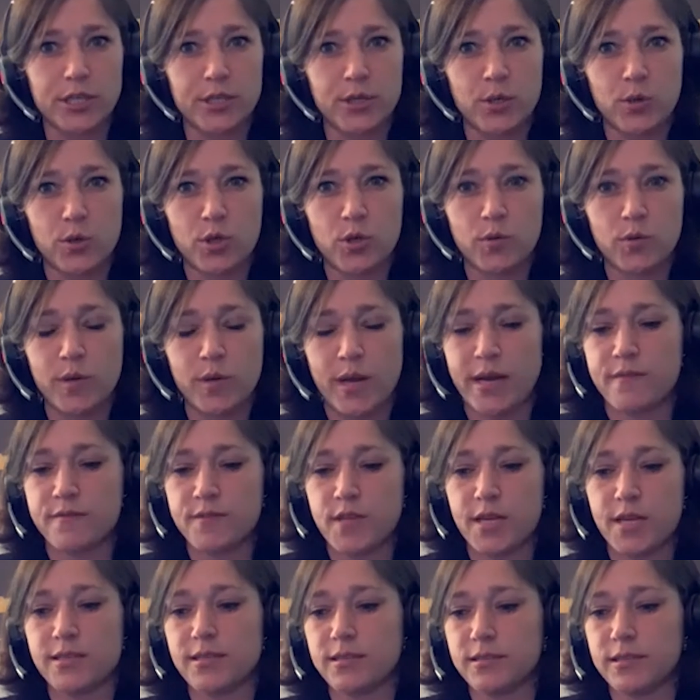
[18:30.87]
I know you and I have
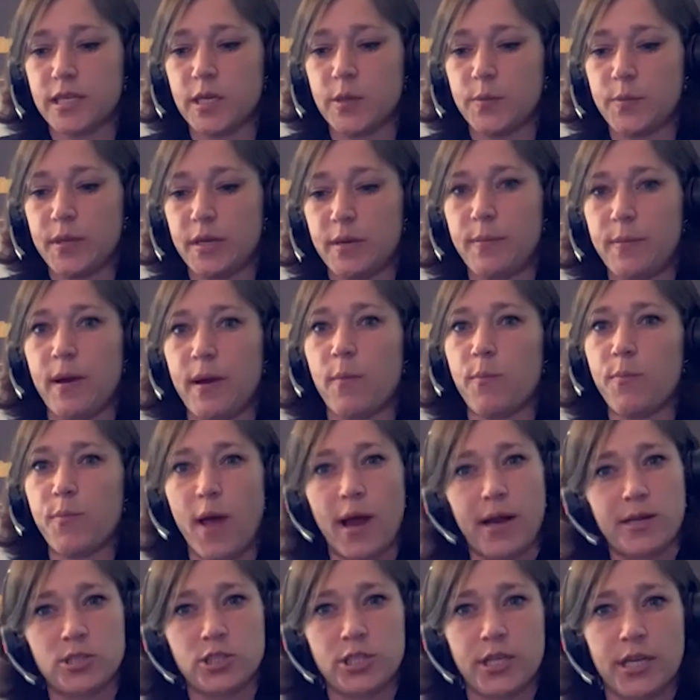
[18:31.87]
talked a little bit about
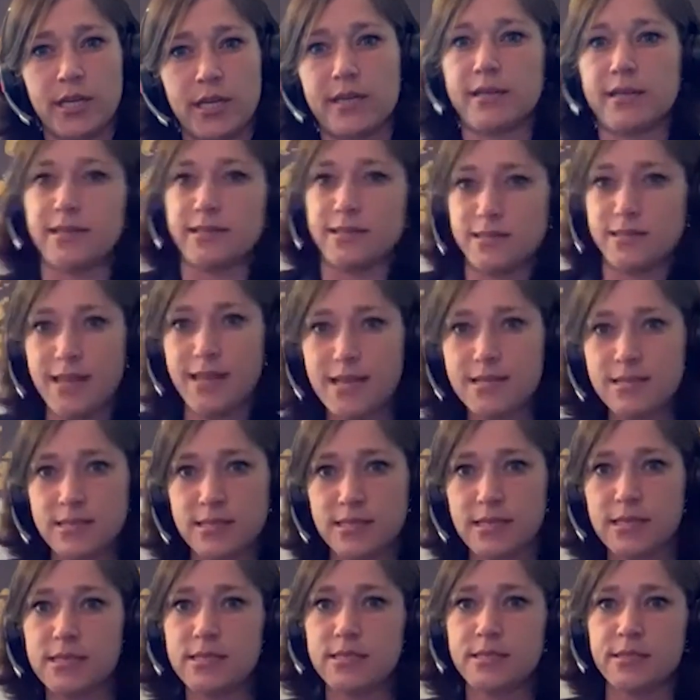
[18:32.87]
blockchain and
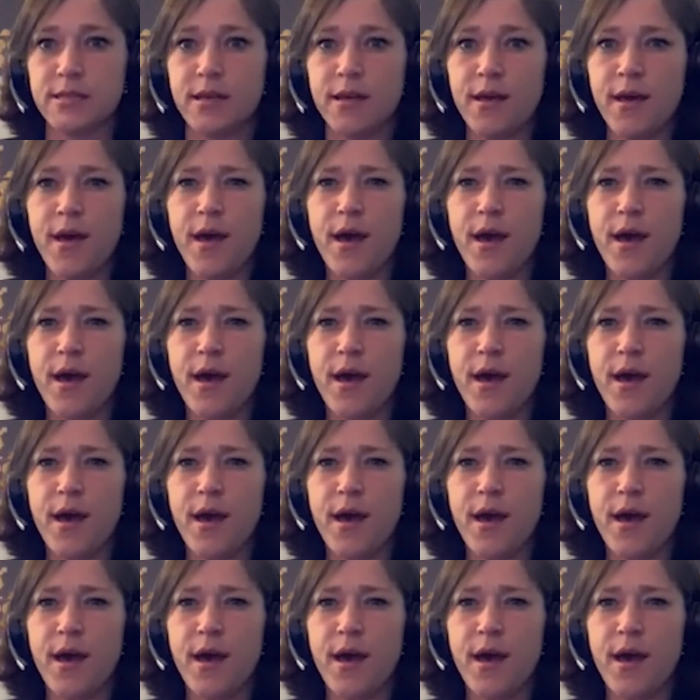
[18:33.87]
consensus.